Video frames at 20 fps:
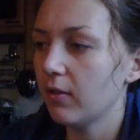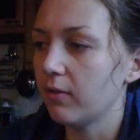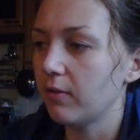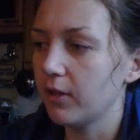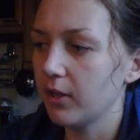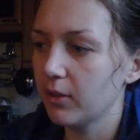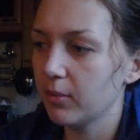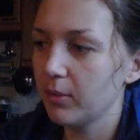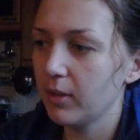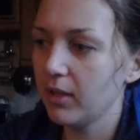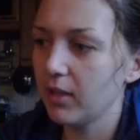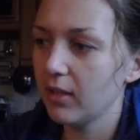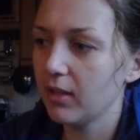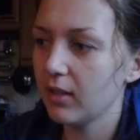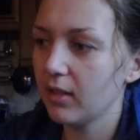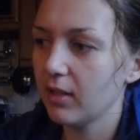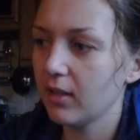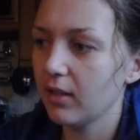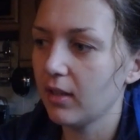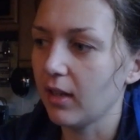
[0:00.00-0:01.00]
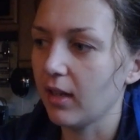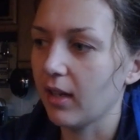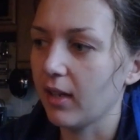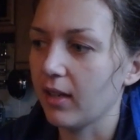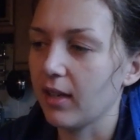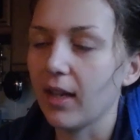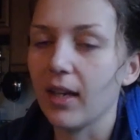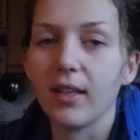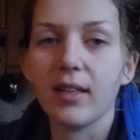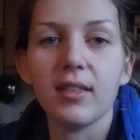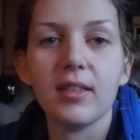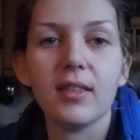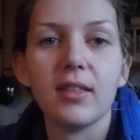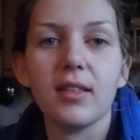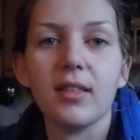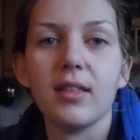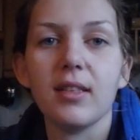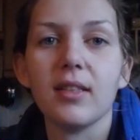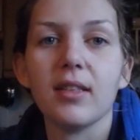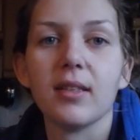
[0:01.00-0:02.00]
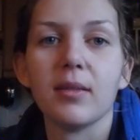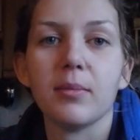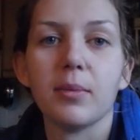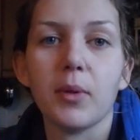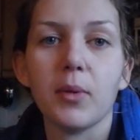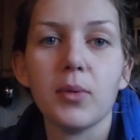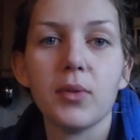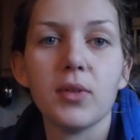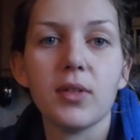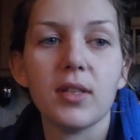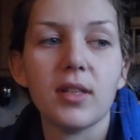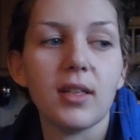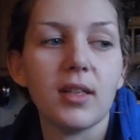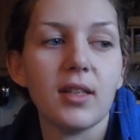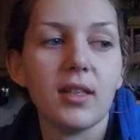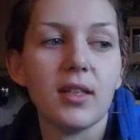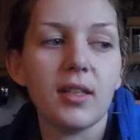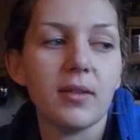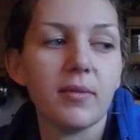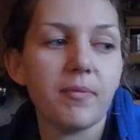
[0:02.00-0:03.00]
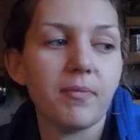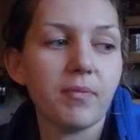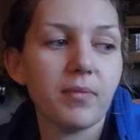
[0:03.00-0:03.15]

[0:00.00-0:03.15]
filming and editing and posting.